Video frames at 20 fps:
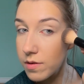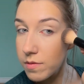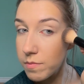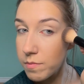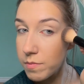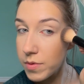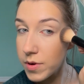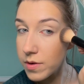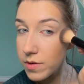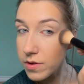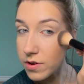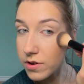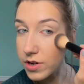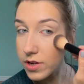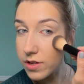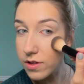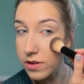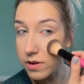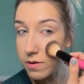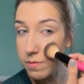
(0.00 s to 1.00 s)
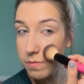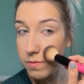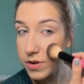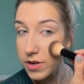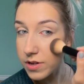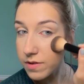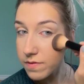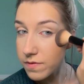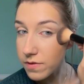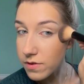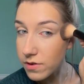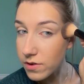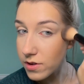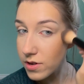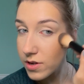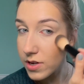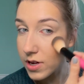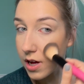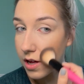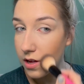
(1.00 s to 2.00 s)
But greens are pretty
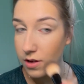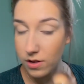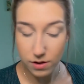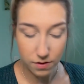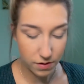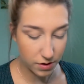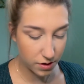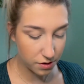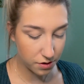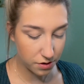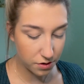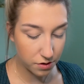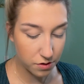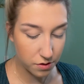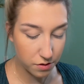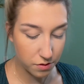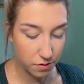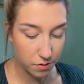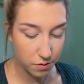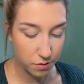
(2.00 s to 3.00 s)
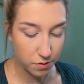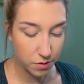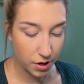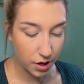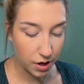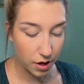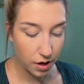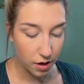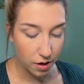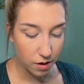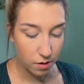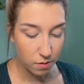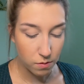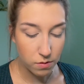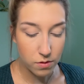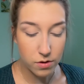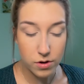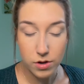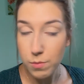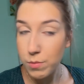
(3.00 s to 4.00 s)
versatile. You can do
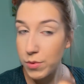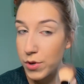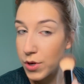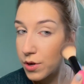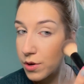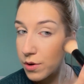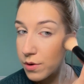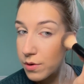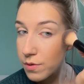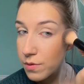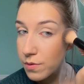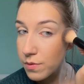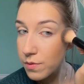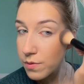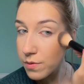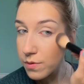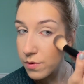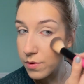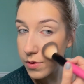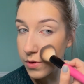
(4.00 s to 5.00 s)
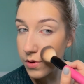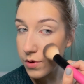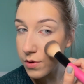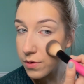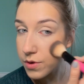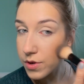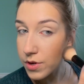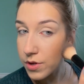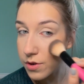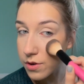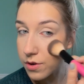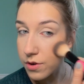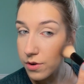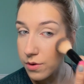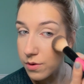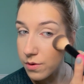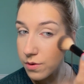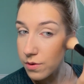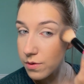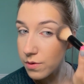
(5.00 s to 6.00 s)
warm tones, you can
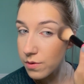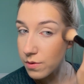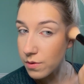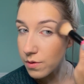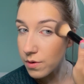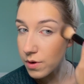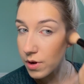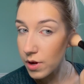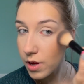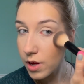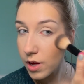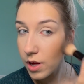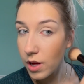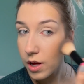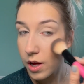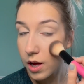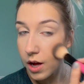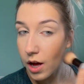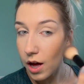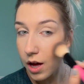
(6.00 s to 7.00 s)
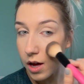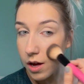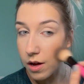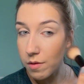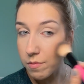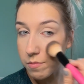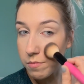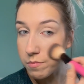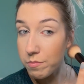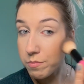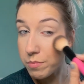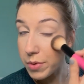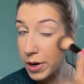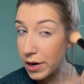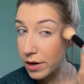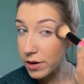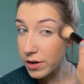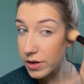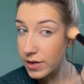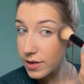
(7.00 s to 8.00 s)
do
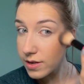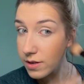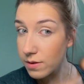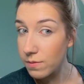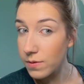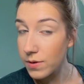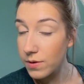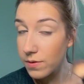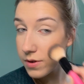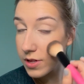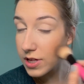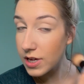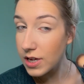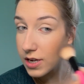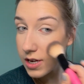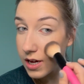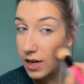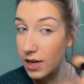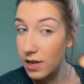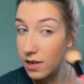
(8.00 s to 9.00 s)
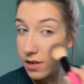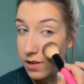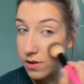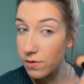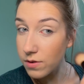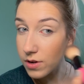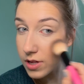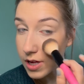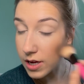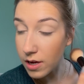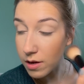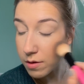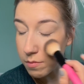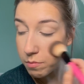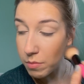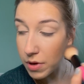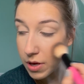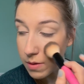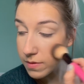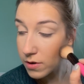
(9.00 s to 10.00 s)
berries were really nice, or like a
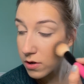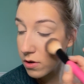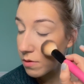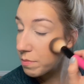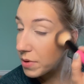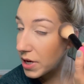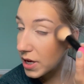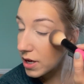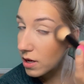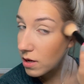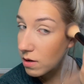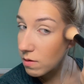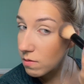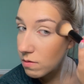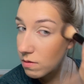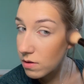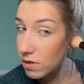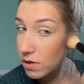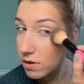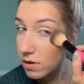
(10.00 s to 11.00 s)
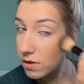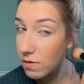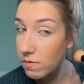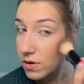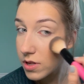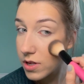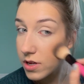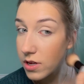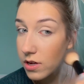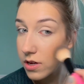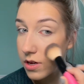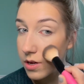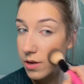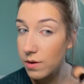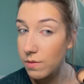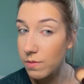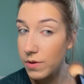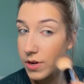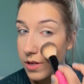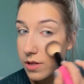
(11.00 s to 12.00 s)
baby doll pink would look really
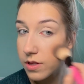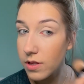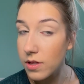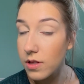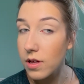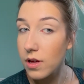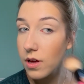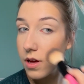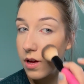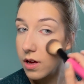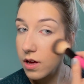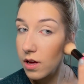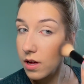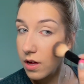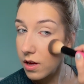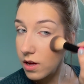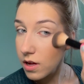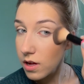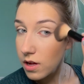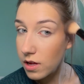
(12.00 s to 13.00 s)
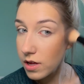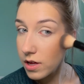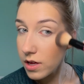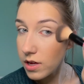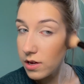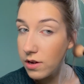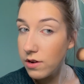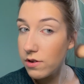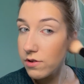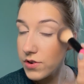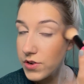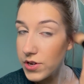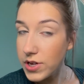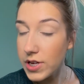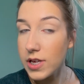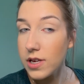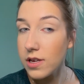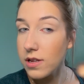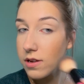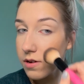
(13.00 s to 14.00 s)
good with a
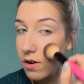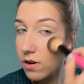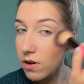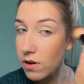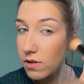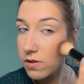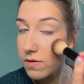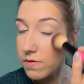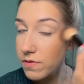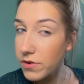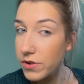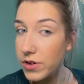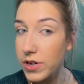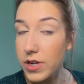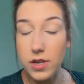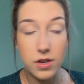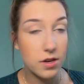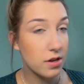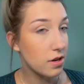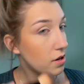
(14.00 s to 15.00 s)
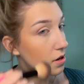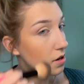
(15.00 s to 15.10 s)
green, olive green,